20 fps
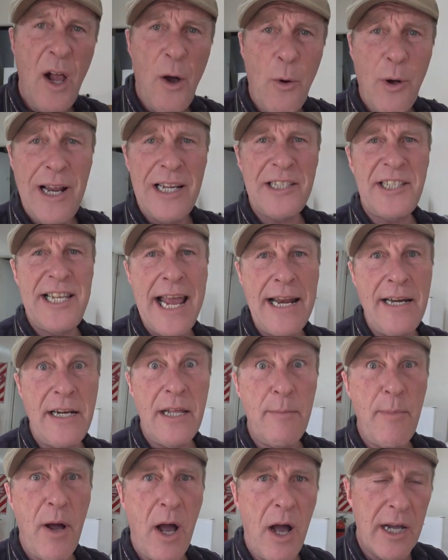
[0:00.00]
Well, that's the end of
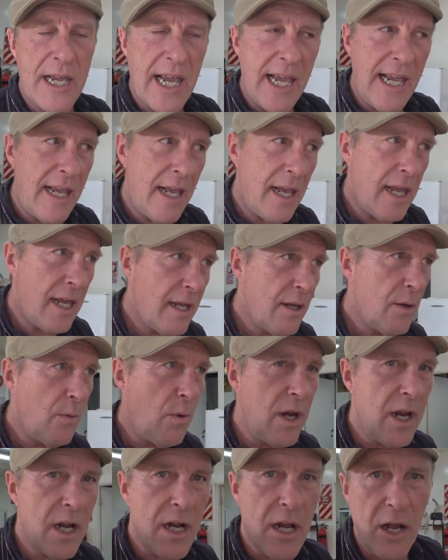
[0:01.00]
the market.
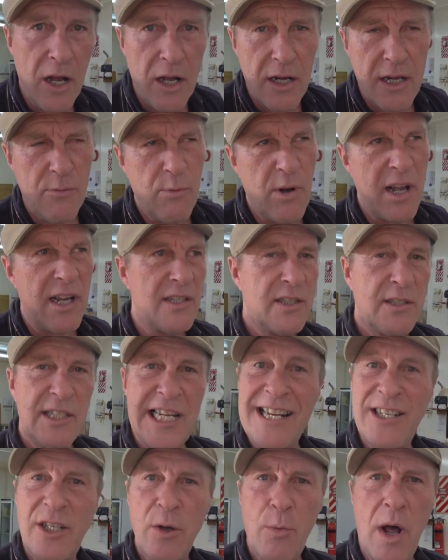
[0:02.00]
1 o'clock. Well, it's
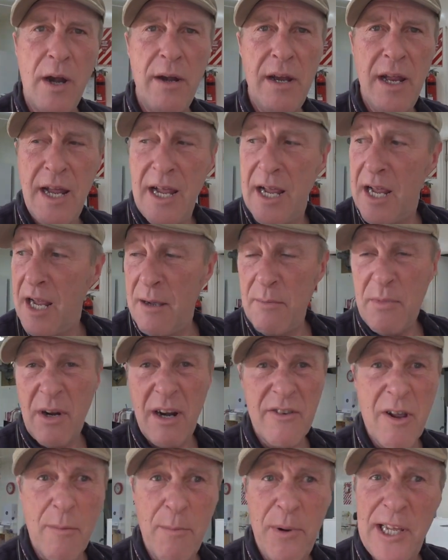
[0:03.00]
10 to 1, but
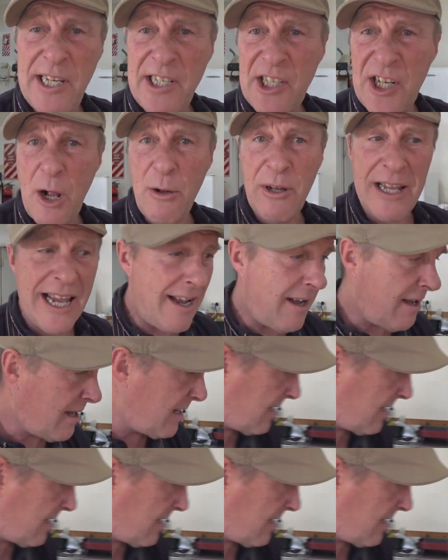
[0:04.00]
I've completely sold out.